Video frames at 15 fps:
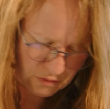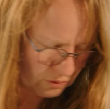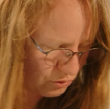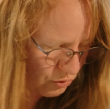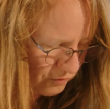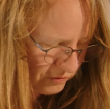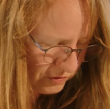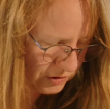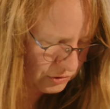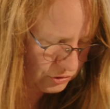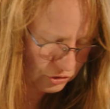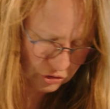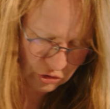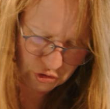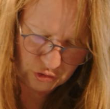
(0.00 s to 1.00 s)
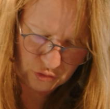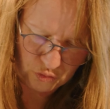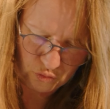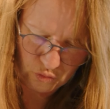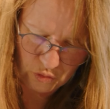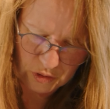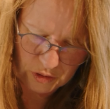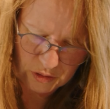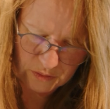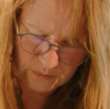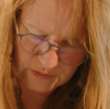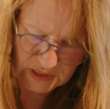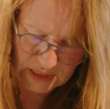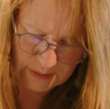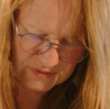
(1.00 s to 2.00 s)
over 2
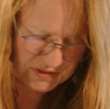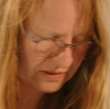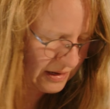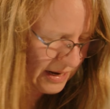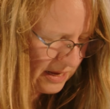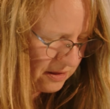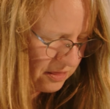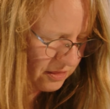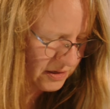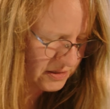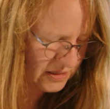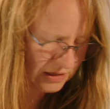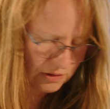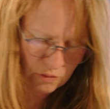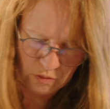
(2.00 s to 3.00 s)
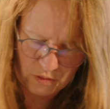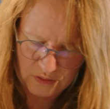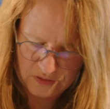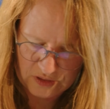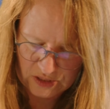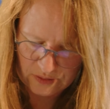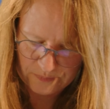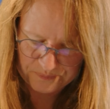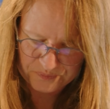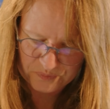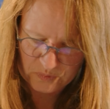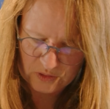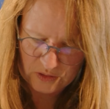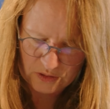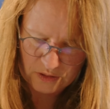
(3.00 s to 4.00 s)
times the length. I take all the
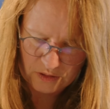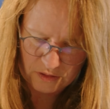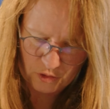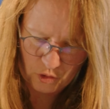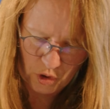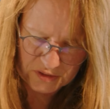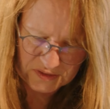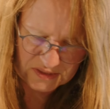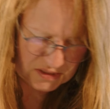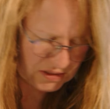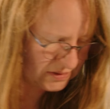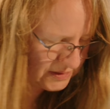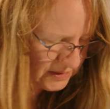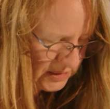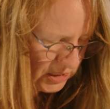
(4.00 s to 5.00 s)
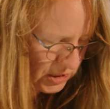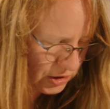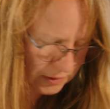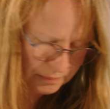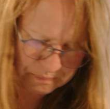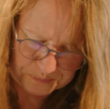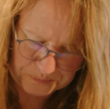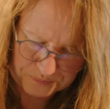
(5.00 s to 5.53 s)
constants here,